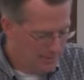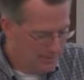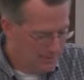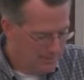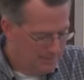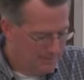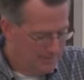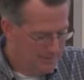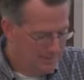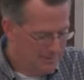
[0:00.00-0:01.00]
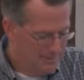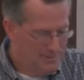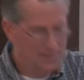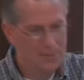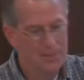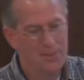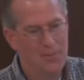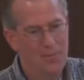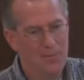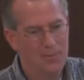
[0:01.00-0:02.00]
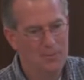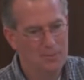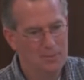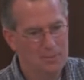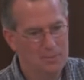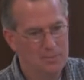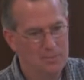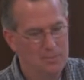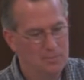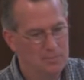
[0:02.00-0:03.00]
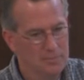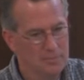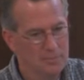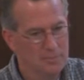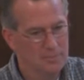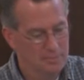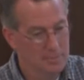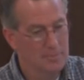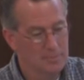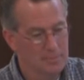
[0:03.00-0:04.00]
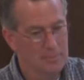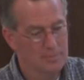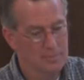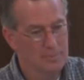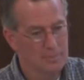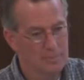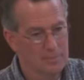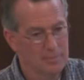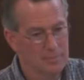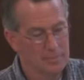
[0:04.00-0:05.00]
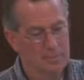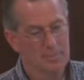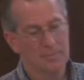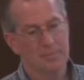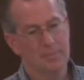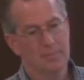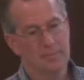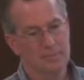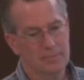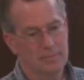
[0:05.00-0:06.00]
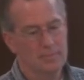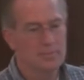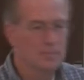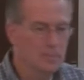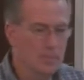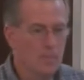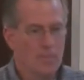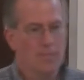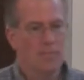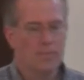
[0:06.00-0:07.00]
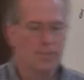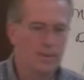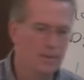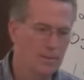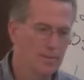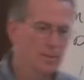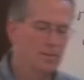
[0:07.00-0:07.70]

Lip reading: Nothing is said.